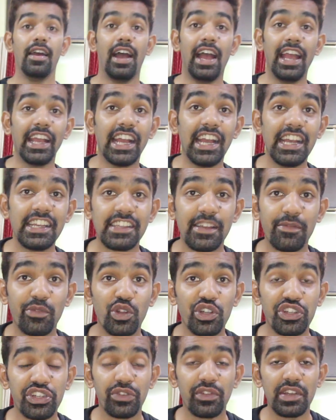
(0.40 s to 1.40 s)
Hi guys, I'm
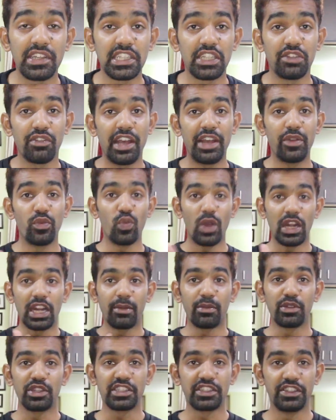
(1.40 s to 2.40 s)
Rohit Shrivastava and
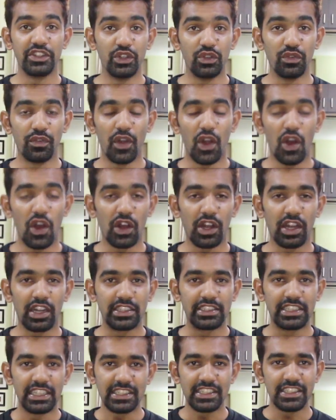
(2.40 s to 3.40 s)
welcome to this new
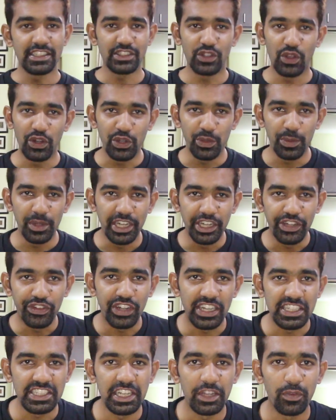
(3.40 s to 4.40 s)
vlog. This is going to be an
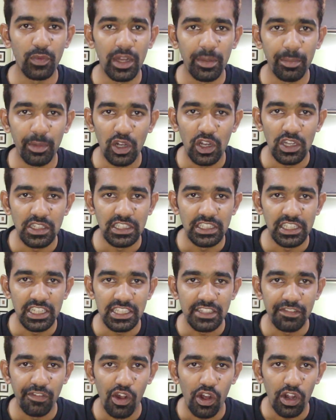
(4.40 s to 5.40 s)
interesting one because in
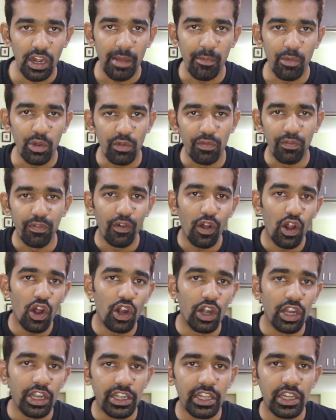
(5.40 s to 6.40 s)
this vlog I'm going to
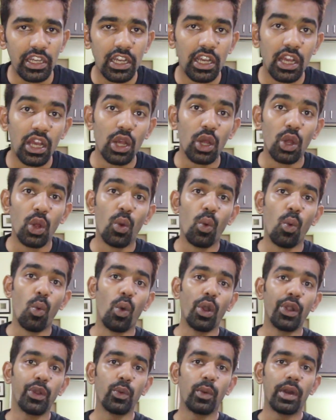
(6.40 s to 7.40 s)
flaunt
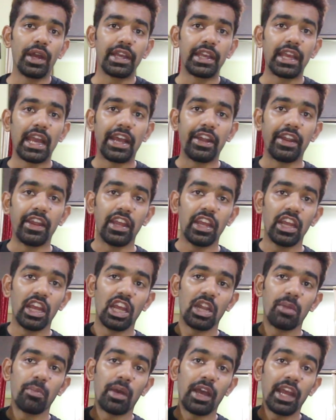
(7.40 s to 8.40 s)
what do I carry
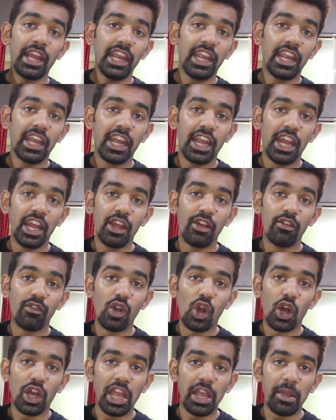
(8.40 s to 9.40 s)
in my
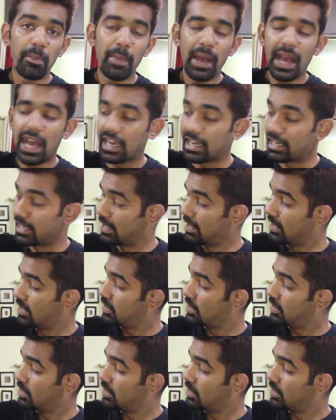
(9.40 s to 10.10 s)
vlogging bag.